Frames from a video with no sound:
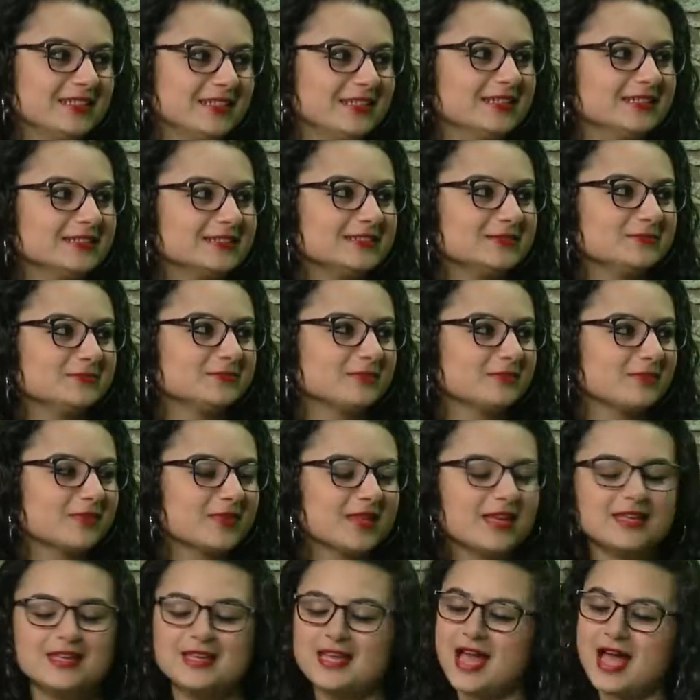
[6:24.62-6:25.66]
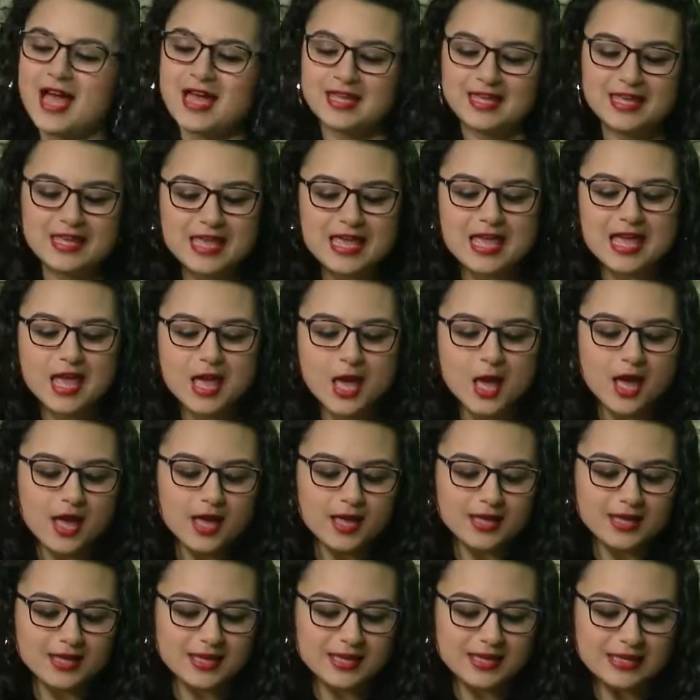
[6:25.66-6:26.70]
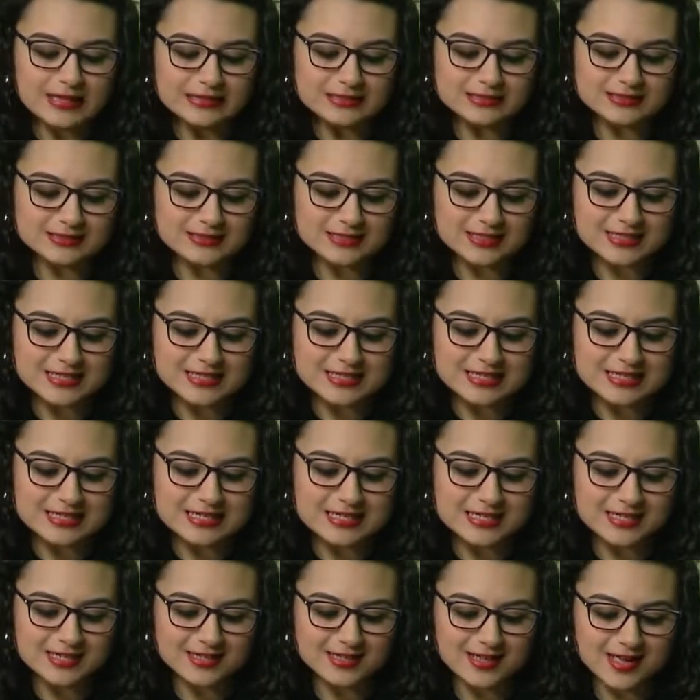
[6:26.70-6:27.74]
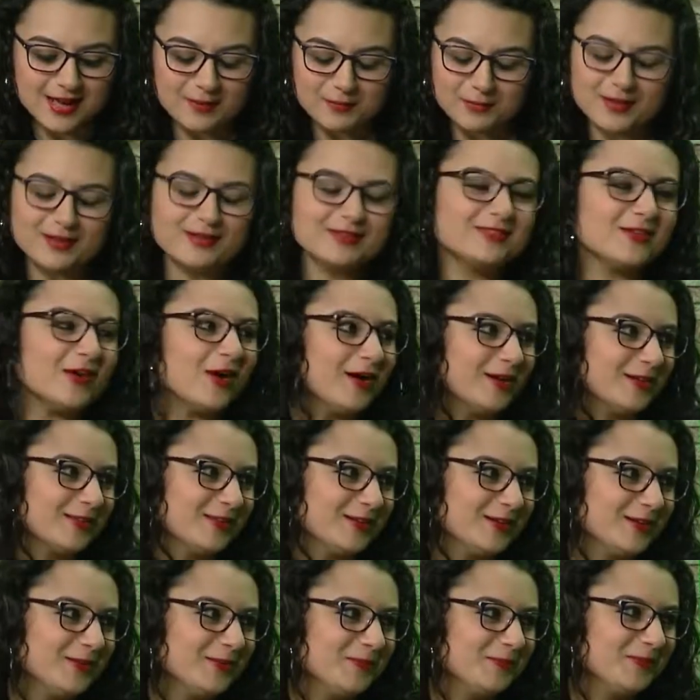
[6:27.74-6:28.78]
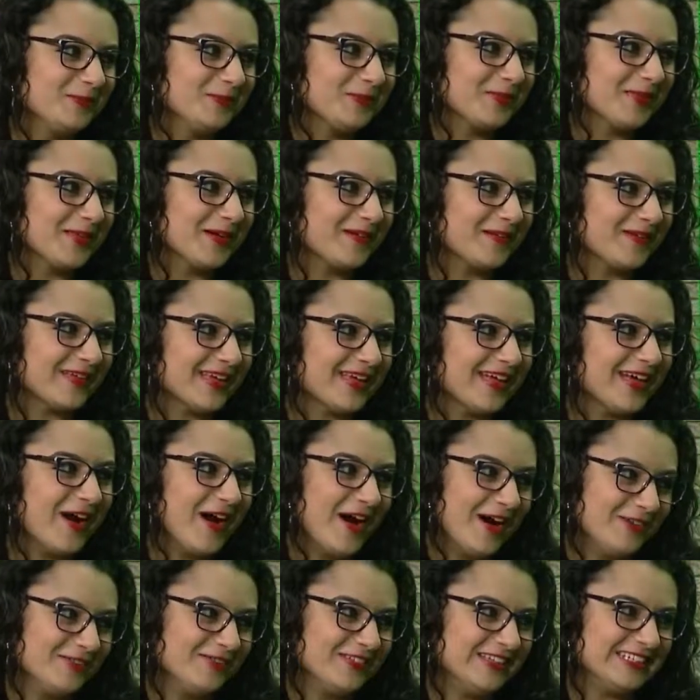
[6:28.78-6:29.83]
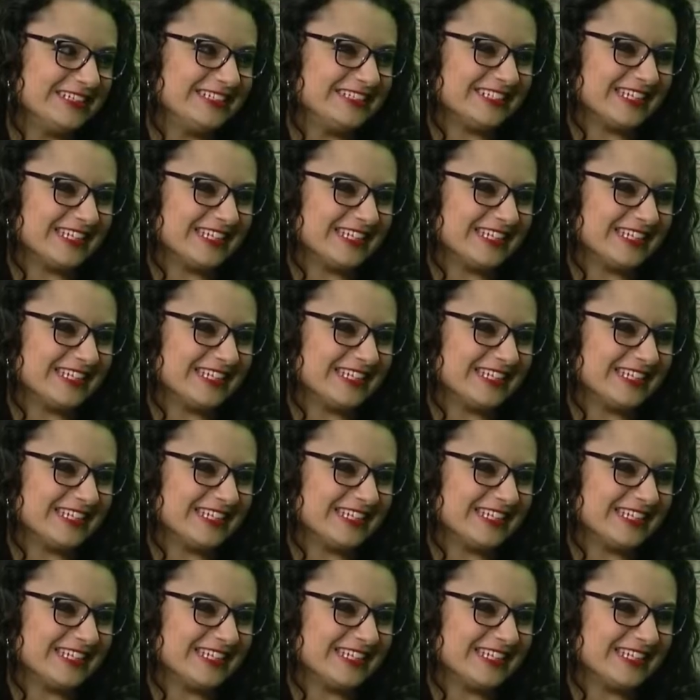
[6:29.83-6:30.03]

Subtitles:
He is. He's. I'm not a doctor. Okay, obviously.